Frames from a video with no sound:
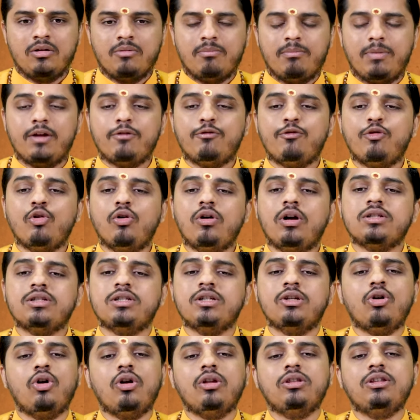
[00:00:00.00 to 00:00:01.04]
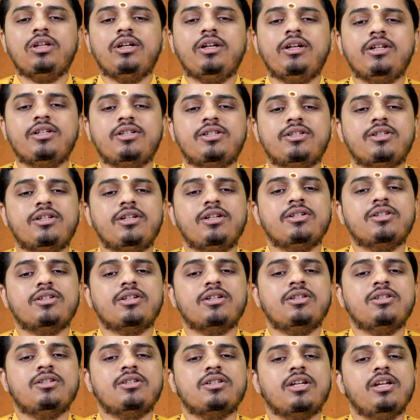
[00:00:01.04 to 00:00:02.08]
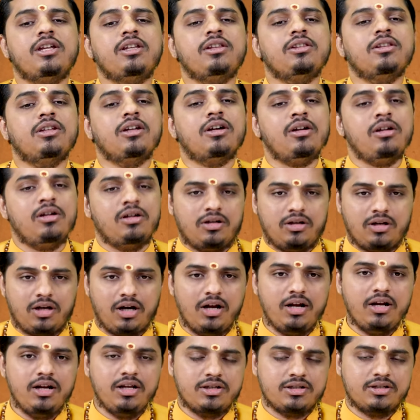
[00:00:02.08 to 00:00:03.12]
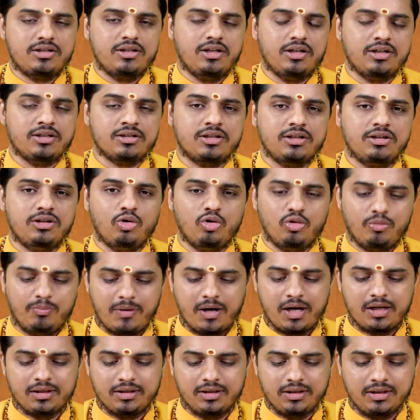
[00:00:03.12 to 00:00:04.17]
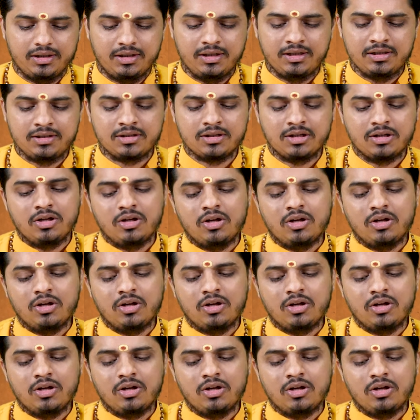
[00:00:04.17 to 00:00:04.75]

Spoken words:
By focusing on the distinctions in the conditionings, in the upadhis,